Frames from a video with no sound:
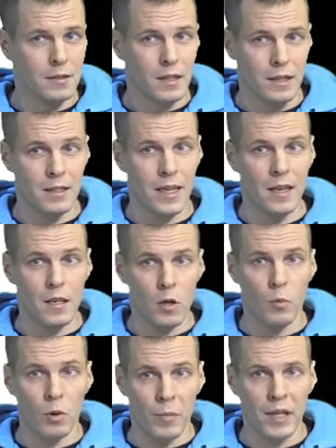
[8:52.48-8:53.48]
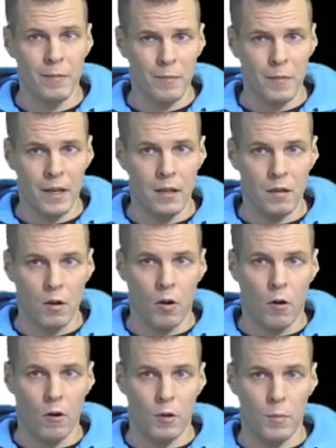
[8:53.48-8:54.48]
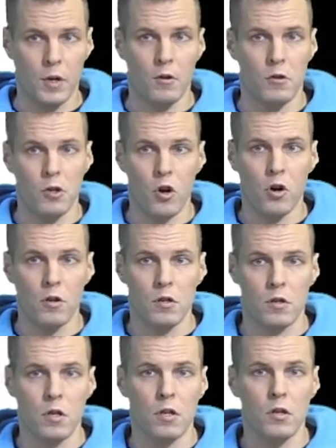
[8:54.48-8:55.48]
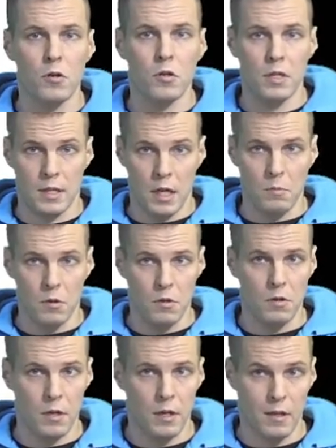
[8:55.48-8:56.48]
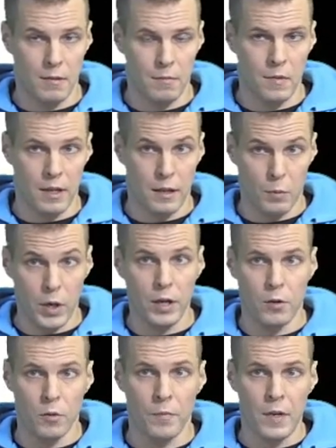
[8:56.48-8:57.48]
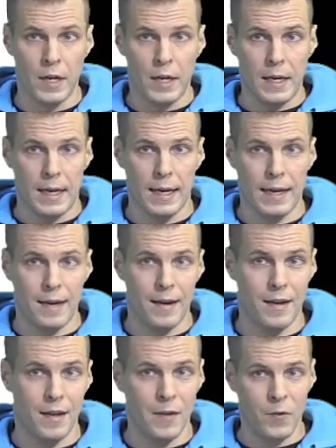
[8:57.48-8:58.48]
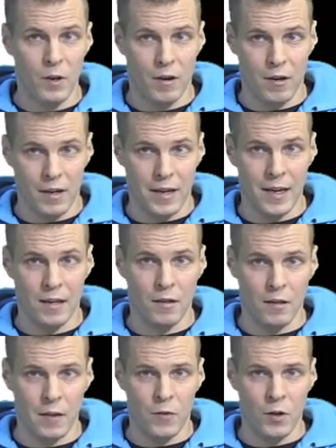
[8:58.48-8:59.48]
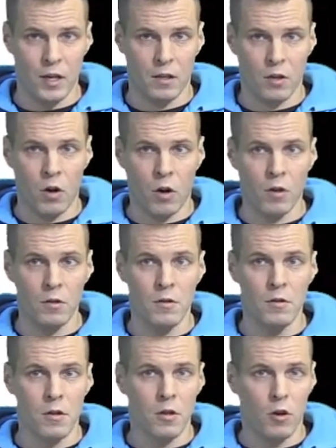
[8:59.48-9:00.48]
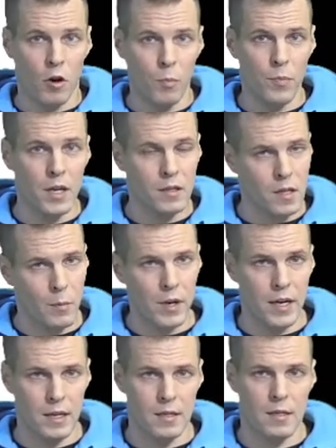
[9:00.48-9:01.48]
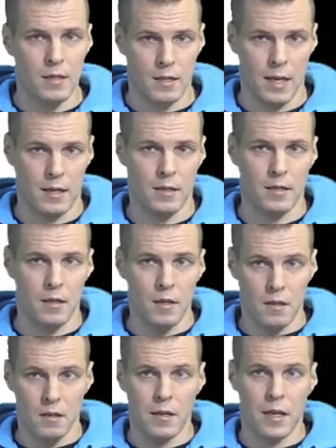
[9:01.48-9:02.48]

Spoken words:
then you will get caught, because journals use the same system that we do. And if you get caught copying somebody else's text, then